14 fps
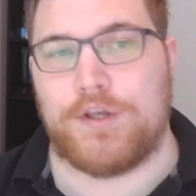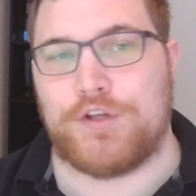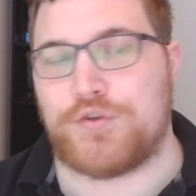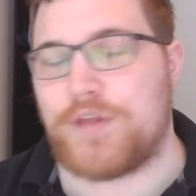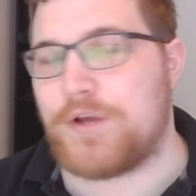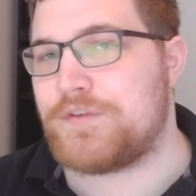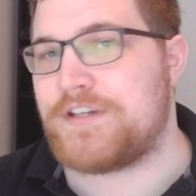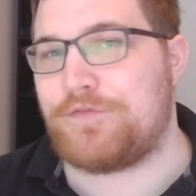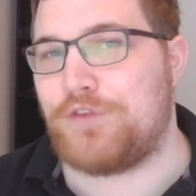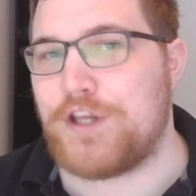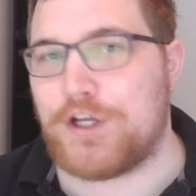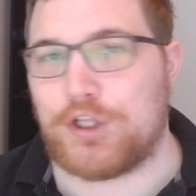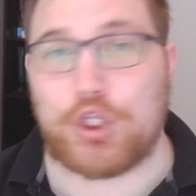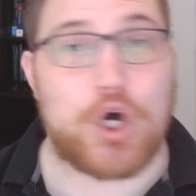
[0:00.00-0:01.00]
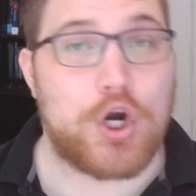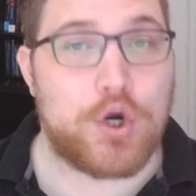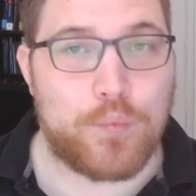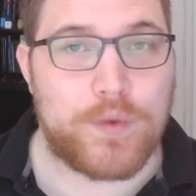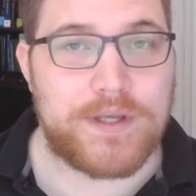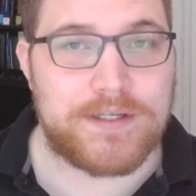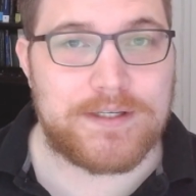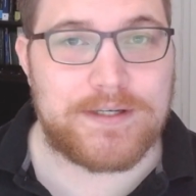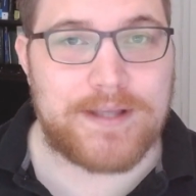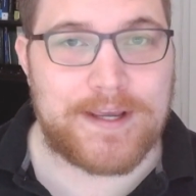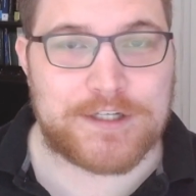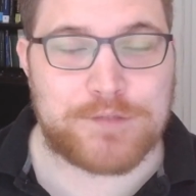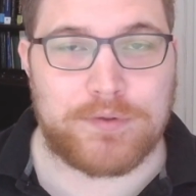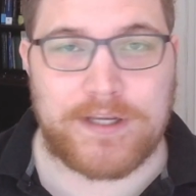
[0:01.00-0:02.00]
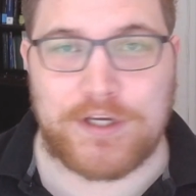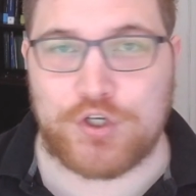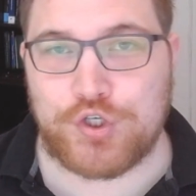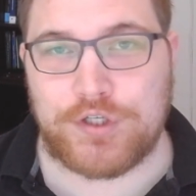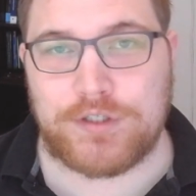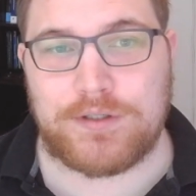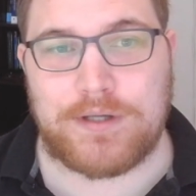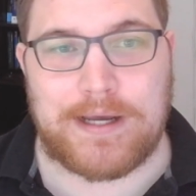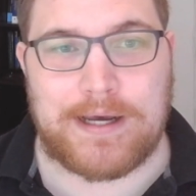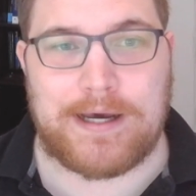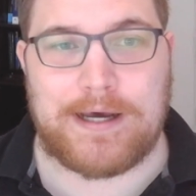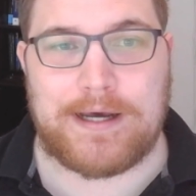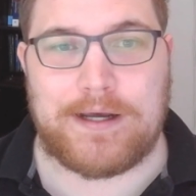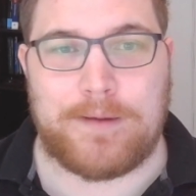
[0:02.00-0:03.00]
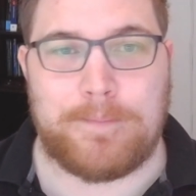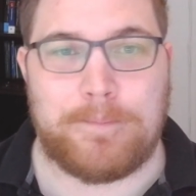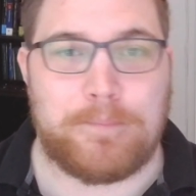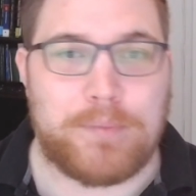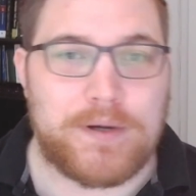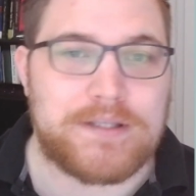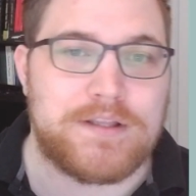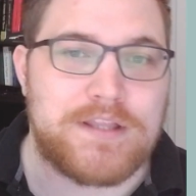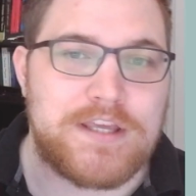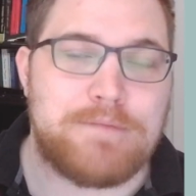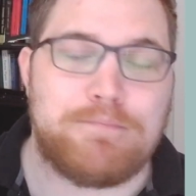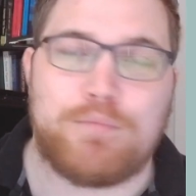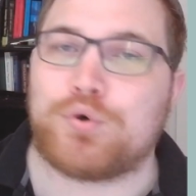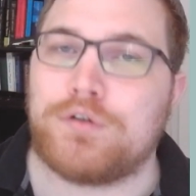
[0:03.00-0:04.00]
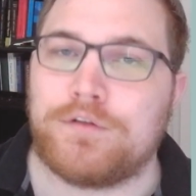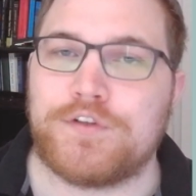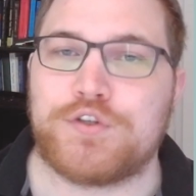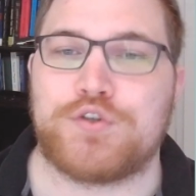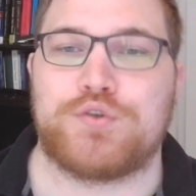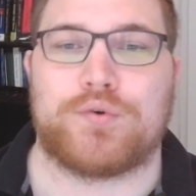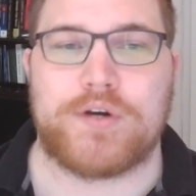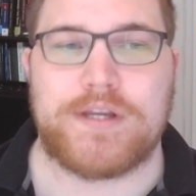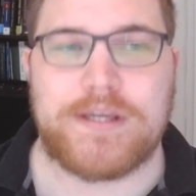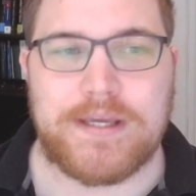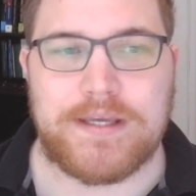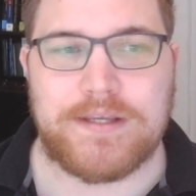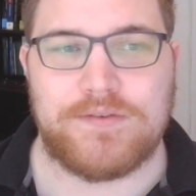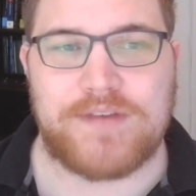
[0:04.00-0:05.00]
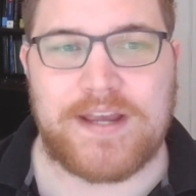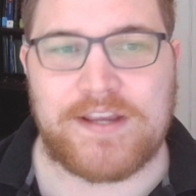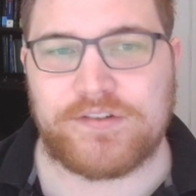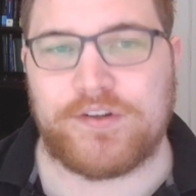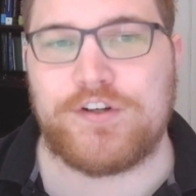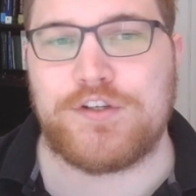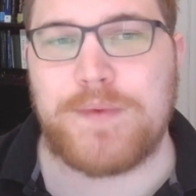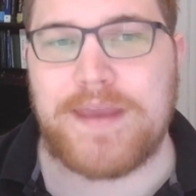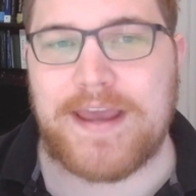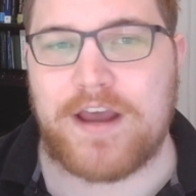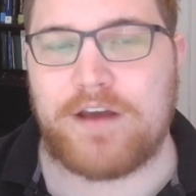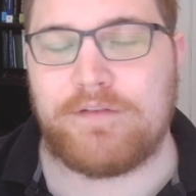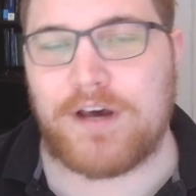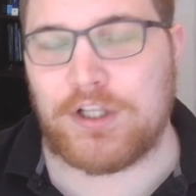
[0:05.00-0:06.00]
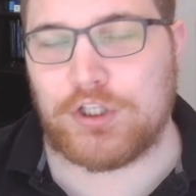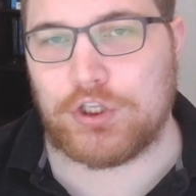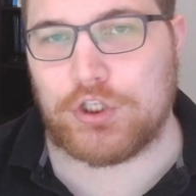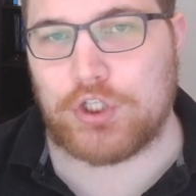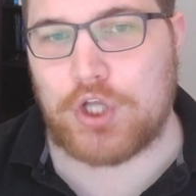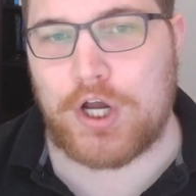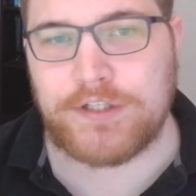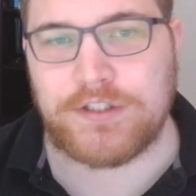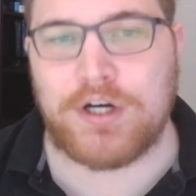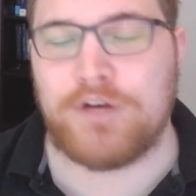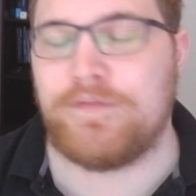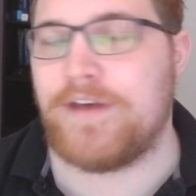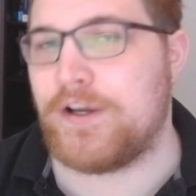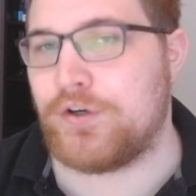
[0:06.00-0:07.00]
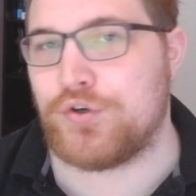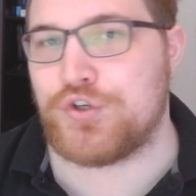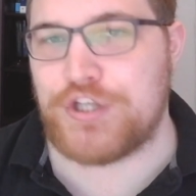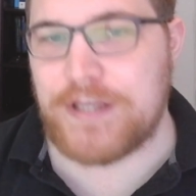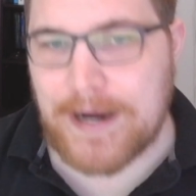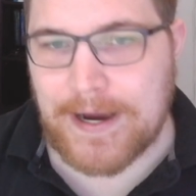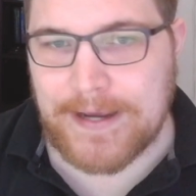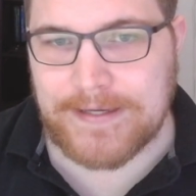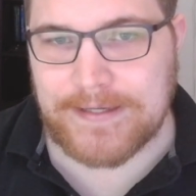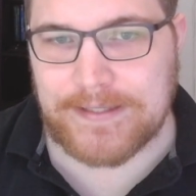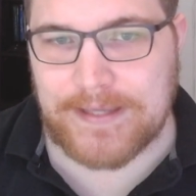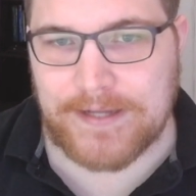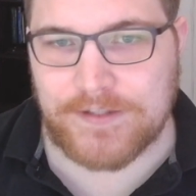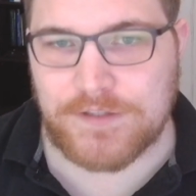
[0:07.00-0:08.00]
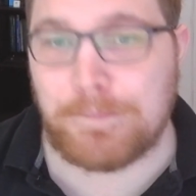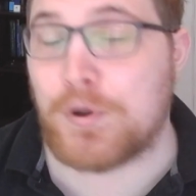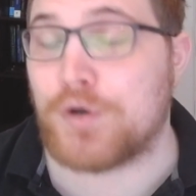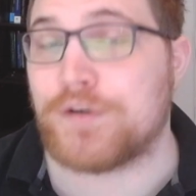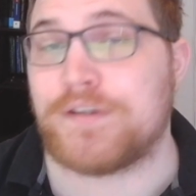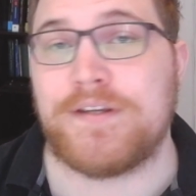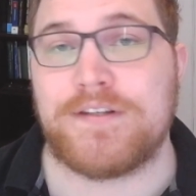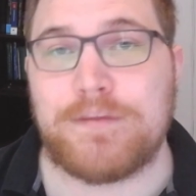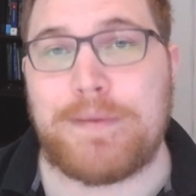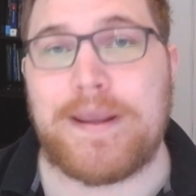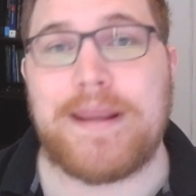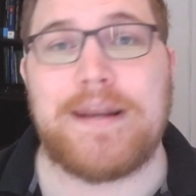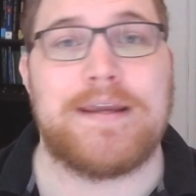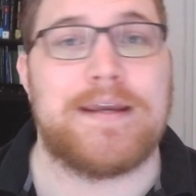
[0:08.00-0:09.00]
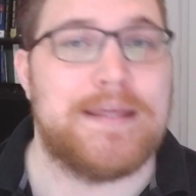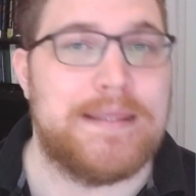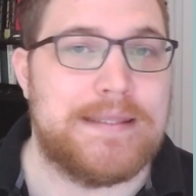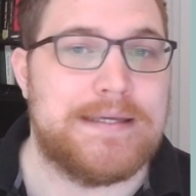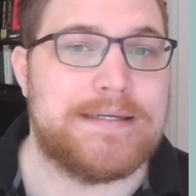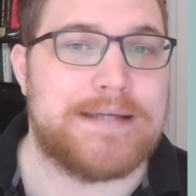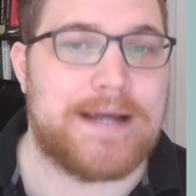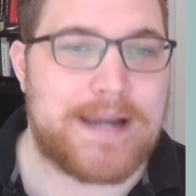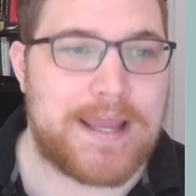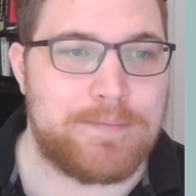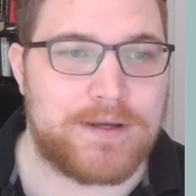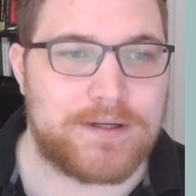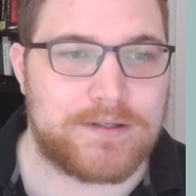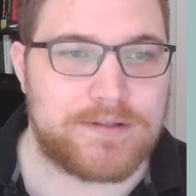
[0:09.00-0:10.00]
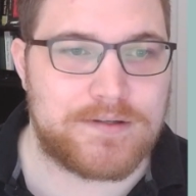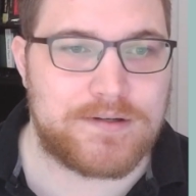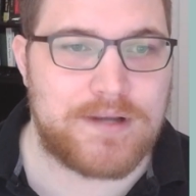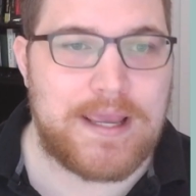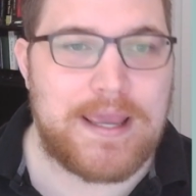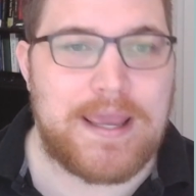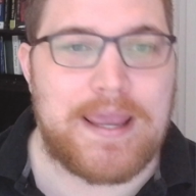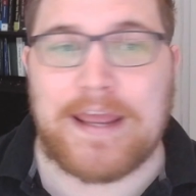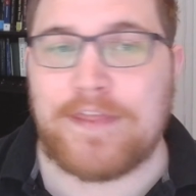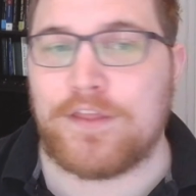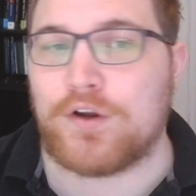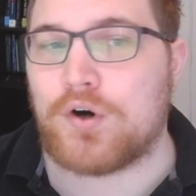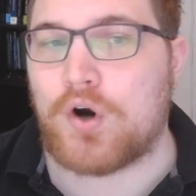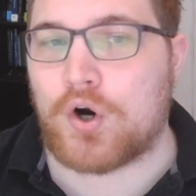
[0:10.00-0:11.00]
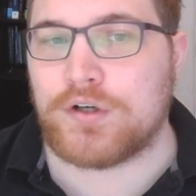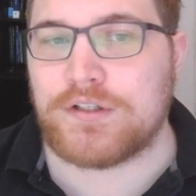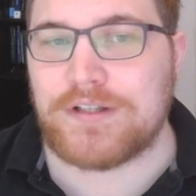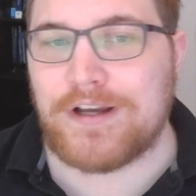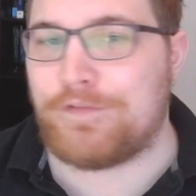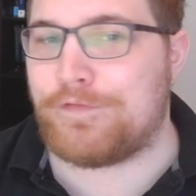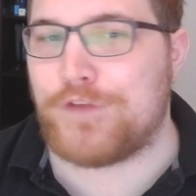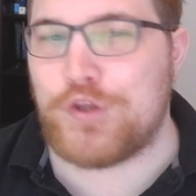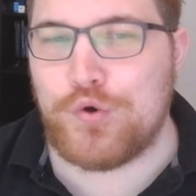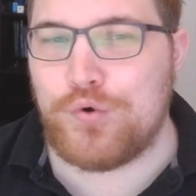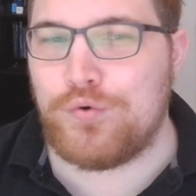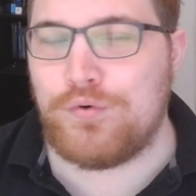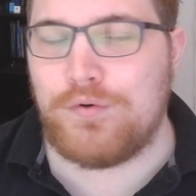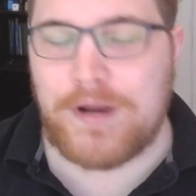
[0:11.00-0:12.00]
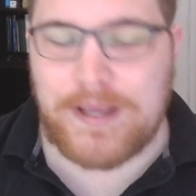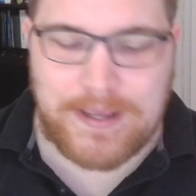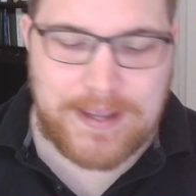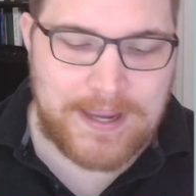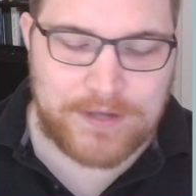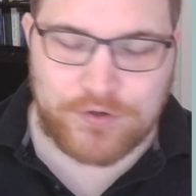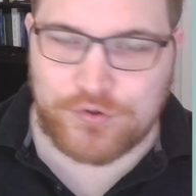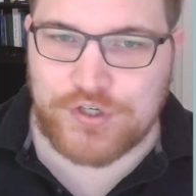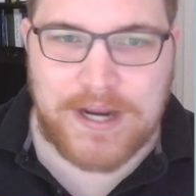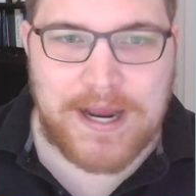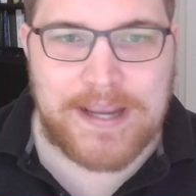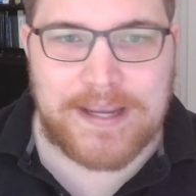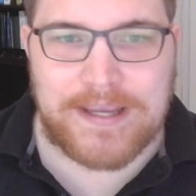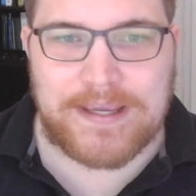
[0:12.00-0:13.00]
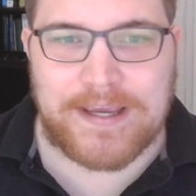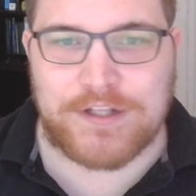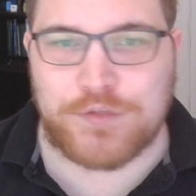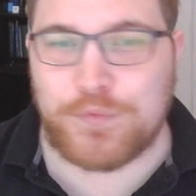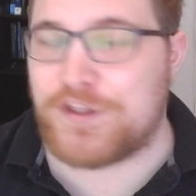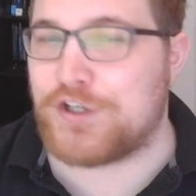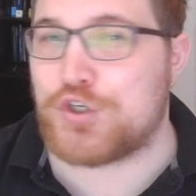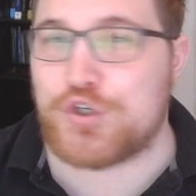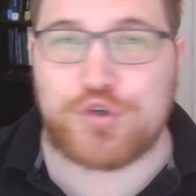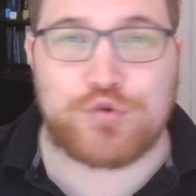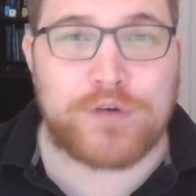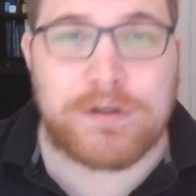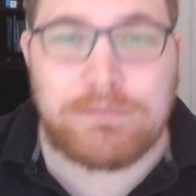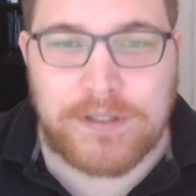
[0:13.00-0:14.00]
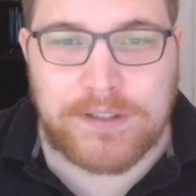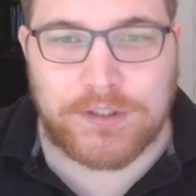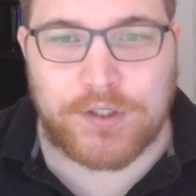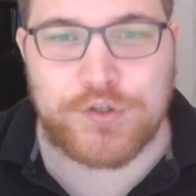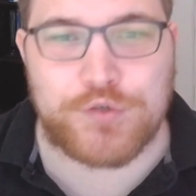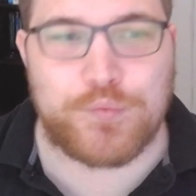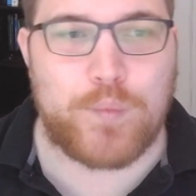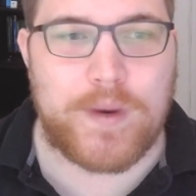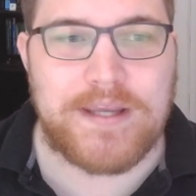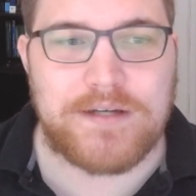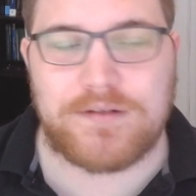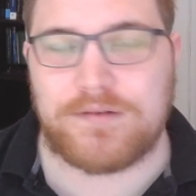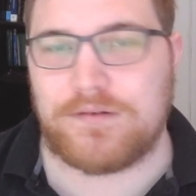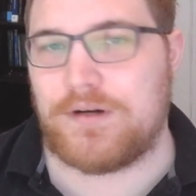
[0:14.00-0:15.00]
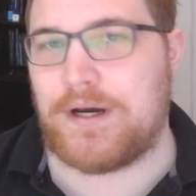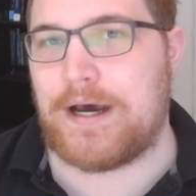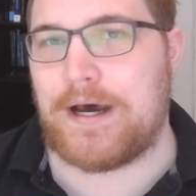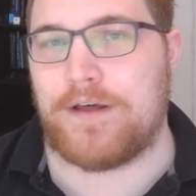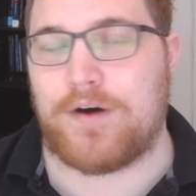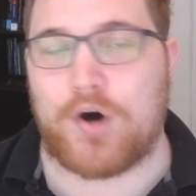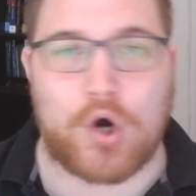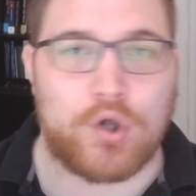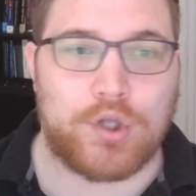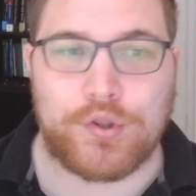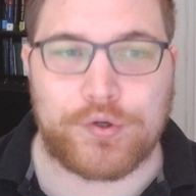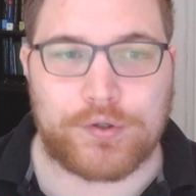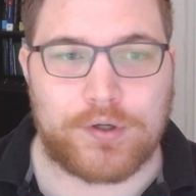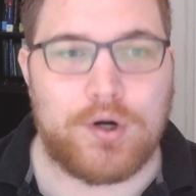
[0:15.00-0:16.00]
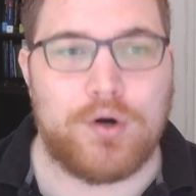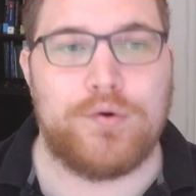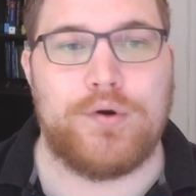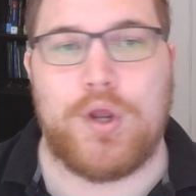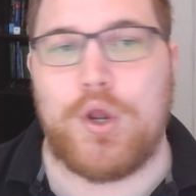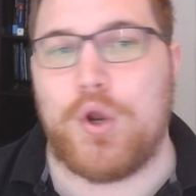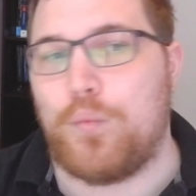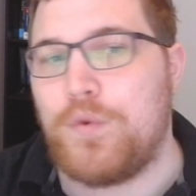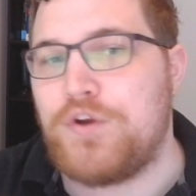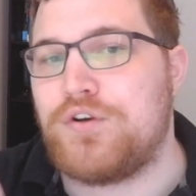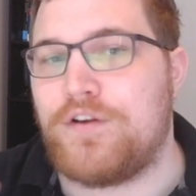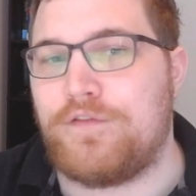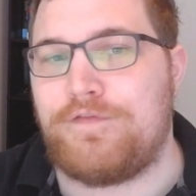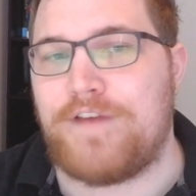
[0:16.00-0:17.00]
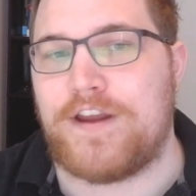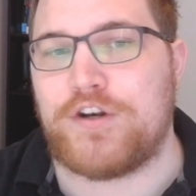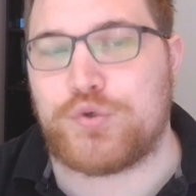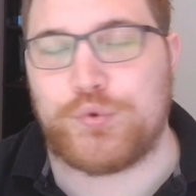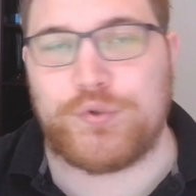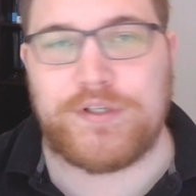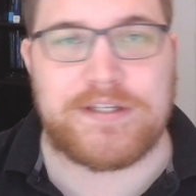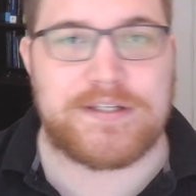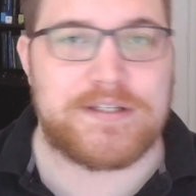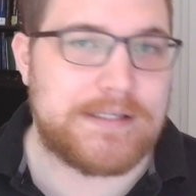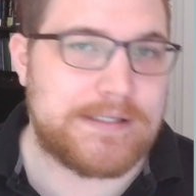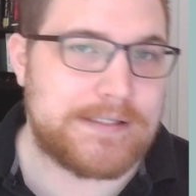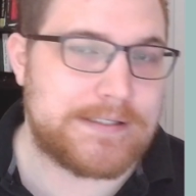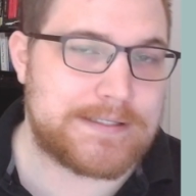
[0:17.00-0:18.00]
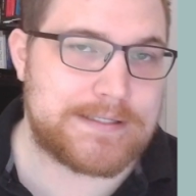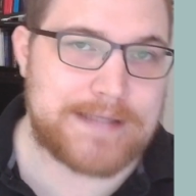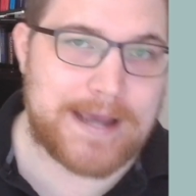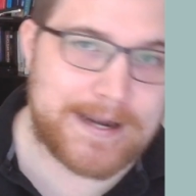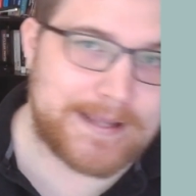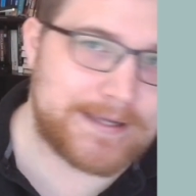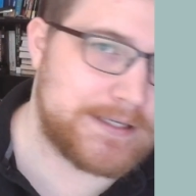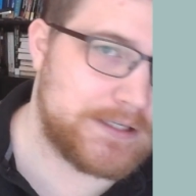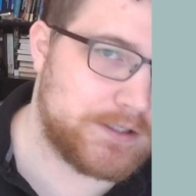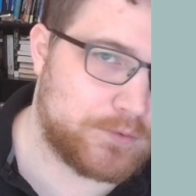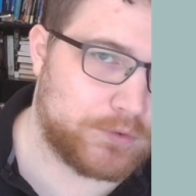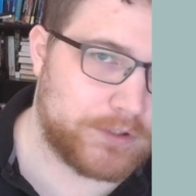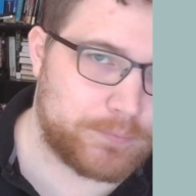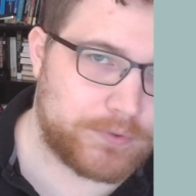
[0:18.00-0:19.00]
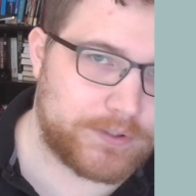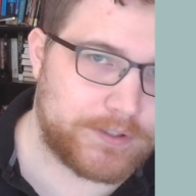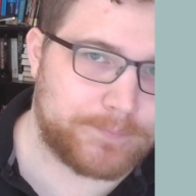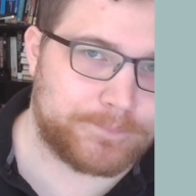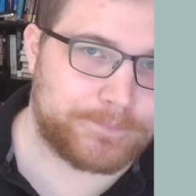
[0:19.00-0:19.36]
So that was definitely a long-winded explanation, uh, but the moral of the story is as long as we have a lot of energy eigenkets participating in the dynamics, and there aren't a few energy eigenkets with extremely large weight uh, all on their own, we should eventually see static equilibrium.